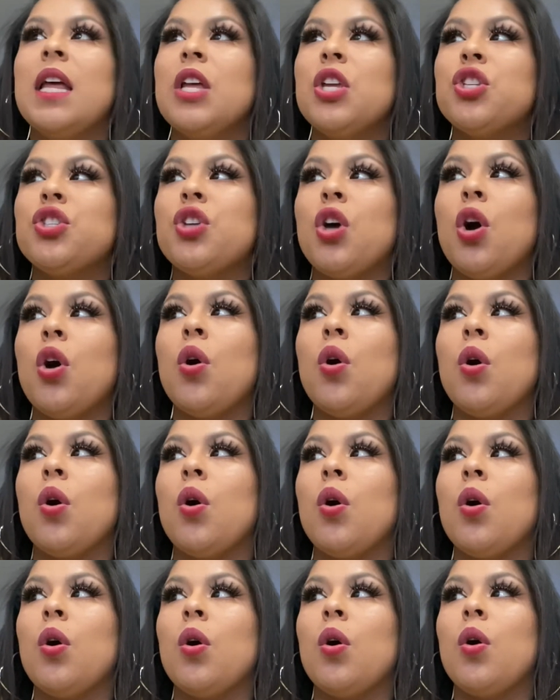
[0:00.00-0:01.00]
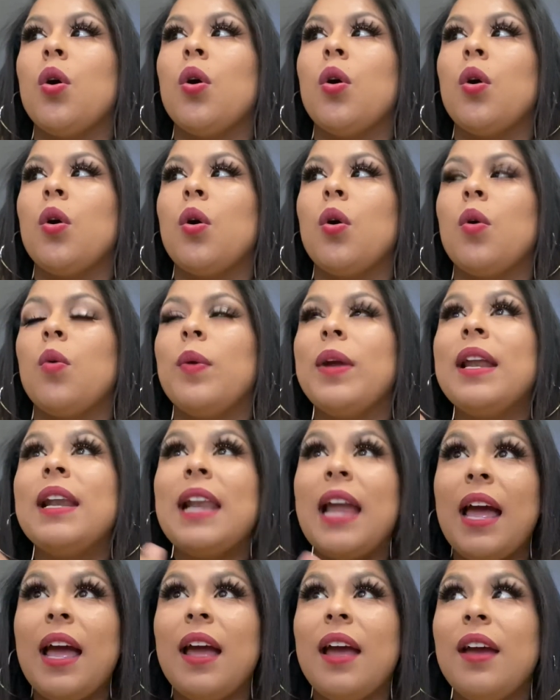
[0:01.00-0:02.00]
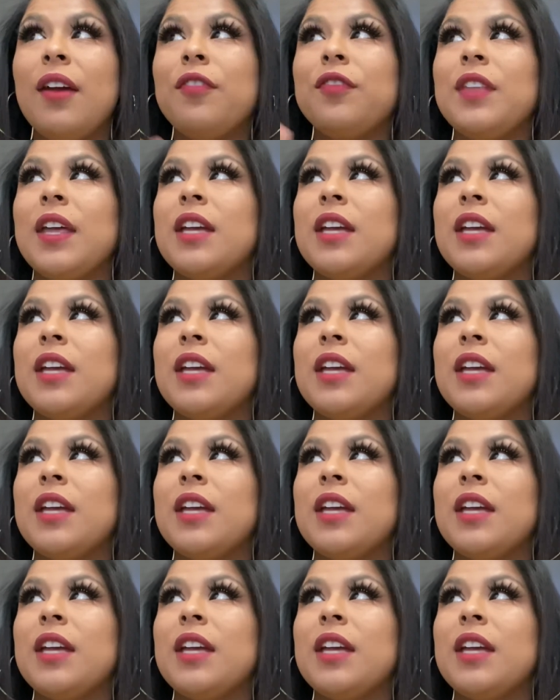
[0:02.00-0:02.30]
So we left,